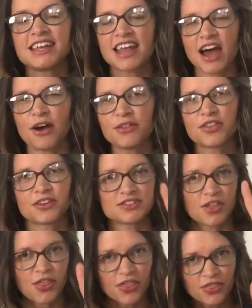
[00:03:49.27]
Now, there's
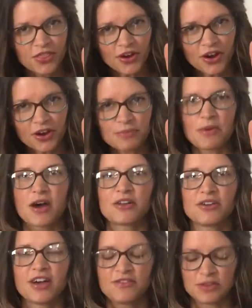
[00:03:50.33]
a third
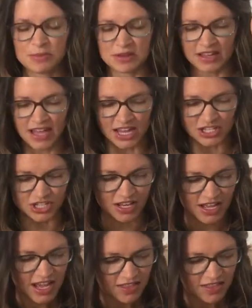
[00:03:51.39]
model of communication.